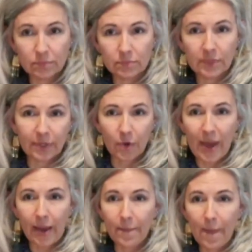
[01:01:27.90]
Yeah, go
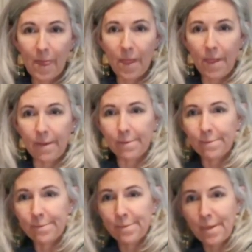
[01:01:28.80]
back.
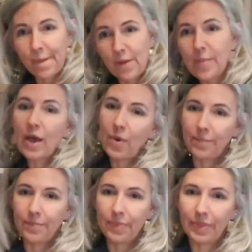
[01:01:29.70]
Go back one.
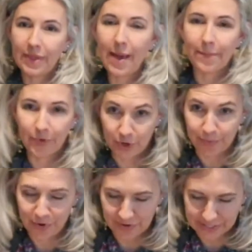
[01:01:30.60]
Yep, good,
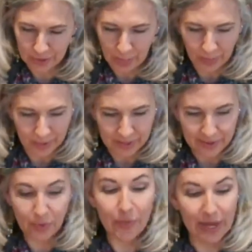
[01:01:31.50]
perfect.
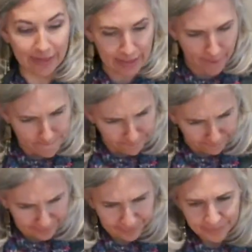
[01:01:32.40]
We will get there.
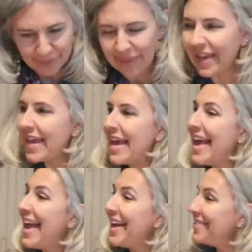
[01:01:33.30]

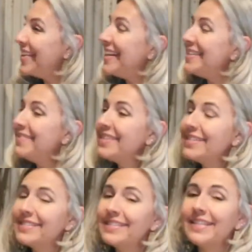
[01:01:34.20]
Have I been
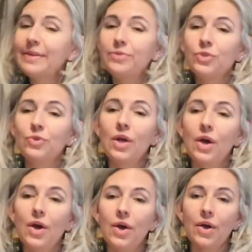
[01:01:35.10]
asleep too
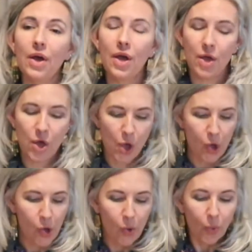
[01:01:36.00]
long?
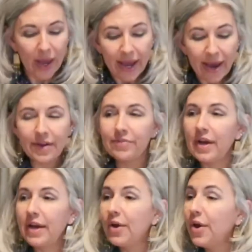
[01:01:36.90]
Where have
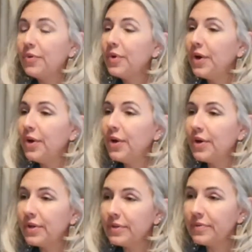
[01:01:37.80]
I gone wrong?